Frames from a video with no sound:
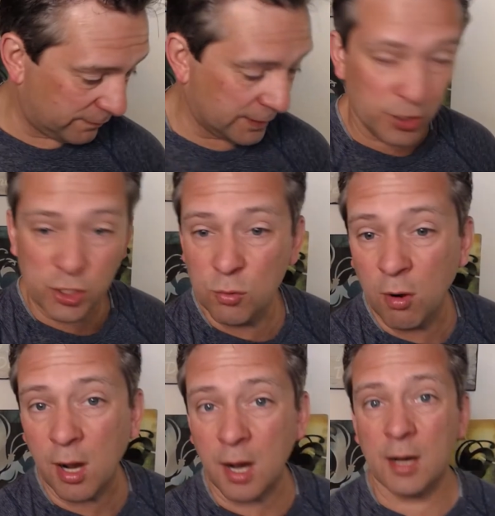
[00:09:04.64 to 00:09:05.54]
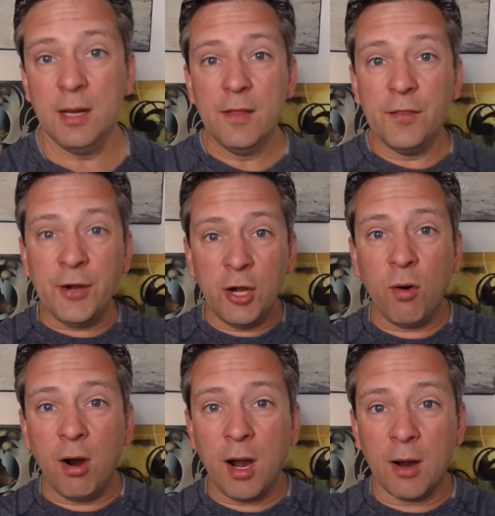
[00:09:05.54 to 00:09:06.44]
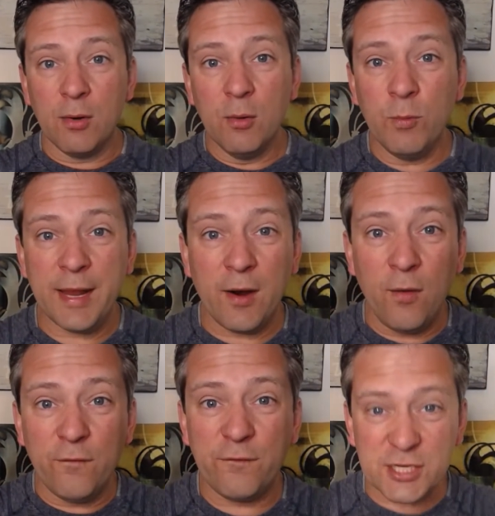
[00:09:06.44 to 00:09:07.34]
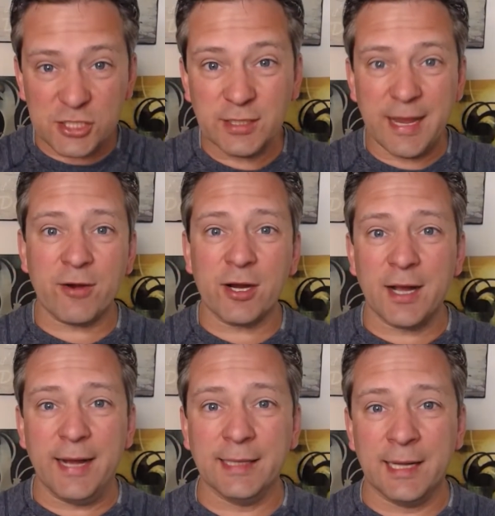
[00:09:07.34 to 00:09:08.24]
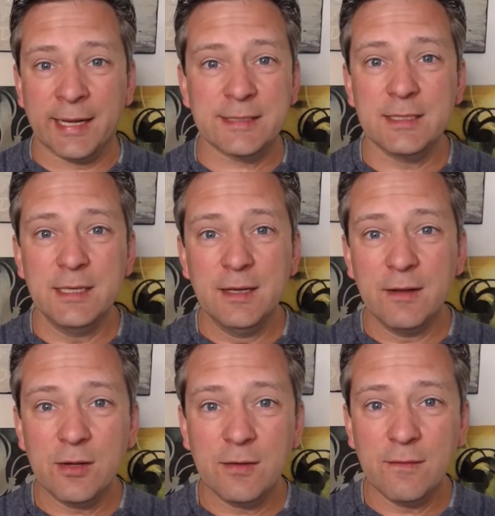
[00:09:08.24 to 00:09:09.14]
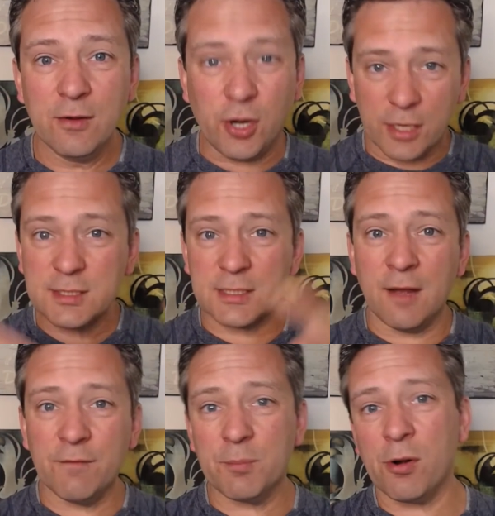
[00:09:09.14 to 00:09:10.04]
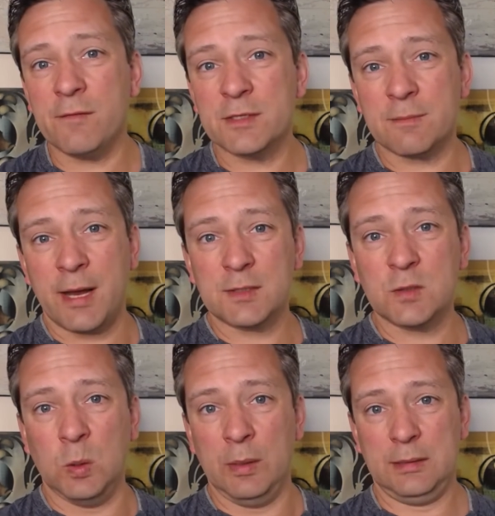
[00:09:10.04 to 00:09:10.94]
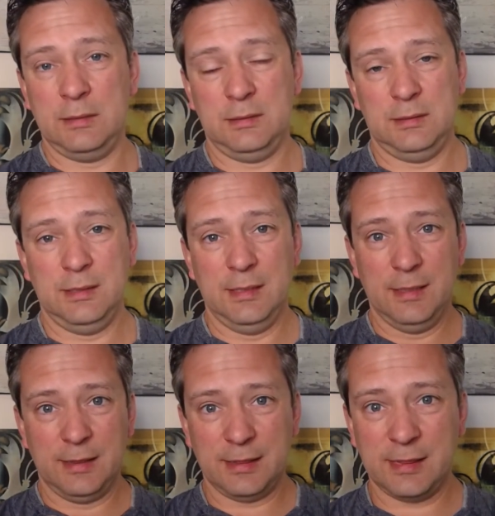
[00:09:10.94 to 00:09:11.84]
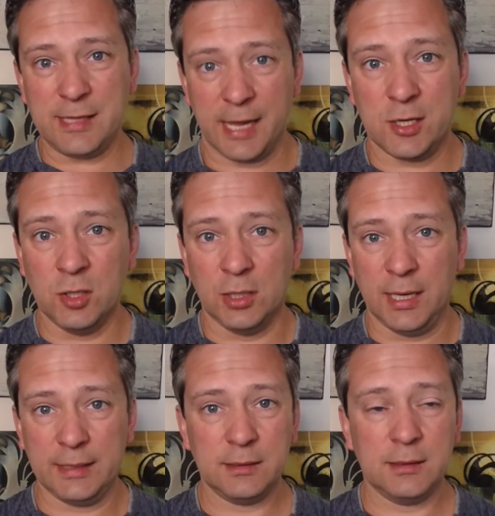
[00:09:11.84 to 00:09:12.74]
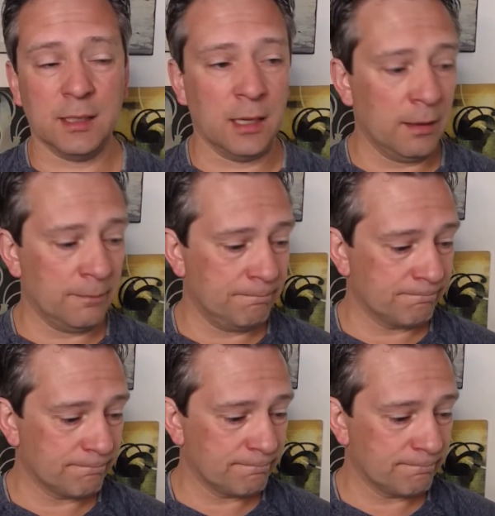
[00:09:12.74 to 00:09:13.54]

There you are. There you are. We officially have our guidelines, courtesy of the province of Manitoba. Thank God. Um,